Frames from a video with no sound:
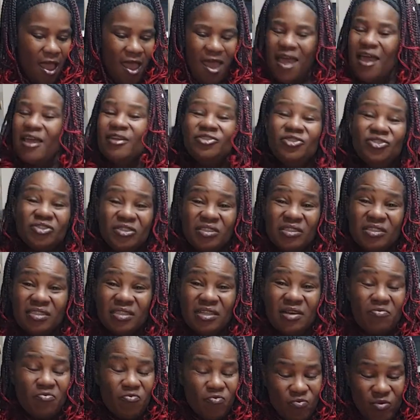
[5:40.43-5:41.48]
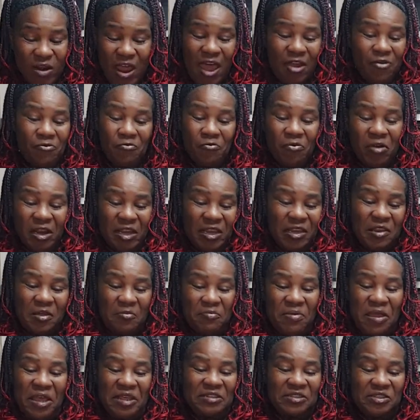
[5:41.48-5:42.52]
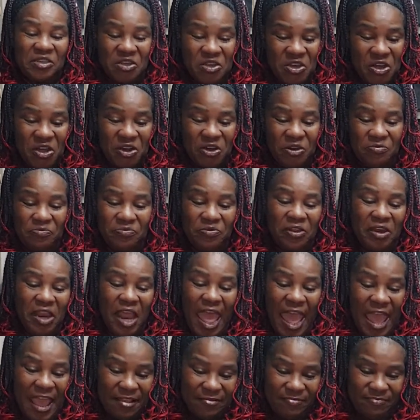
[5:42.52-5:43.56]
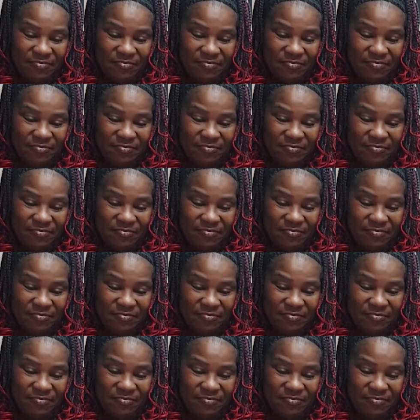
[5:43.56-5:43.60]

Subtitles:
As you can see, I'm not really the best cutter for that.